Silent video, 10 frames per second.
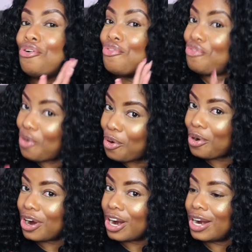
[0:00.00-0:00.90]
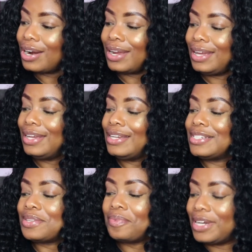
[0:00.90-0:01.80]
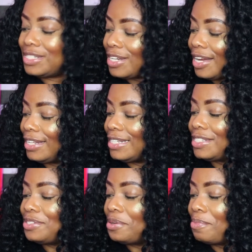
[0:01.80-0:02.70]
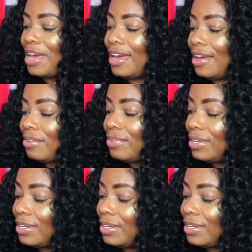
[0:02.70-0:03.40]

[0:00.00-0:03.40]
4 is what, y'all? Let's do the math.